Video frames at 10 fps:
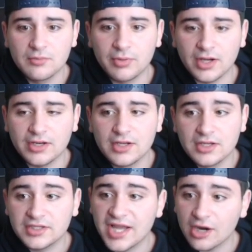But
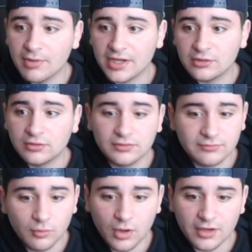Carmichael,
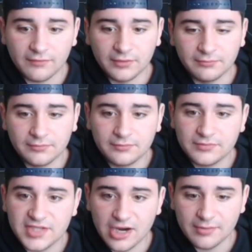one of them.
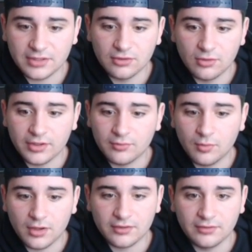Terry McLaurin,
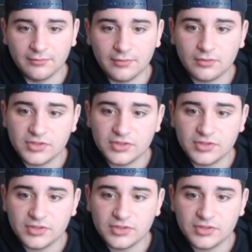one of them.